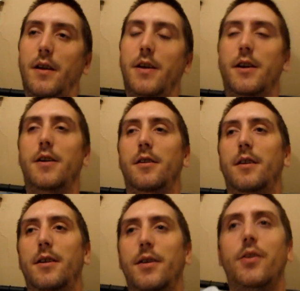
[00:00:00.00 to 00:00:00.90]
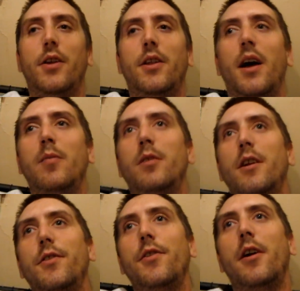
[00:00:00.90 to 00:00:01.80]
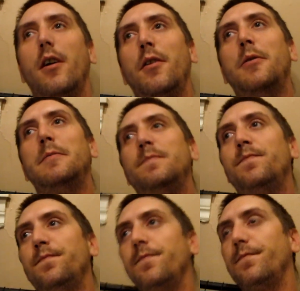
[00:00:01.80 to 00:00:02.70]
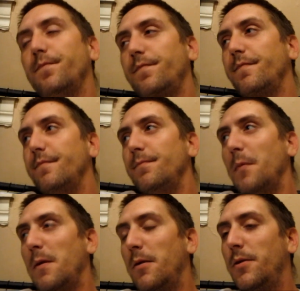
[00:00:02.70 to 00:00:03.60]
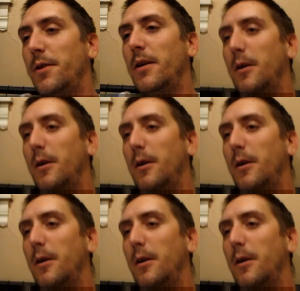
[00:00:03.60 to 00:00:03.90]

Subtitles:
Yeah, it's at 9 minutes now. But,